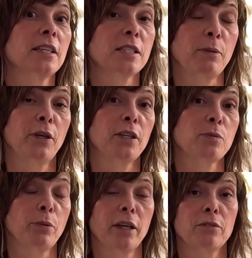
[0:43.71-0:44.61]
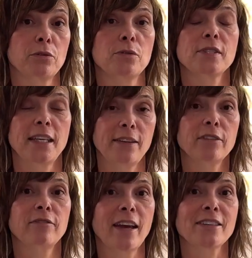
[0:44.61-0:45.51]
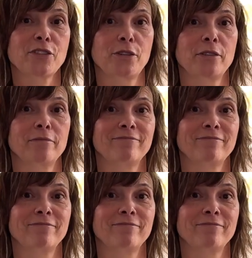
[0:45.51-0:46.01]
experience breakthroughs even faster.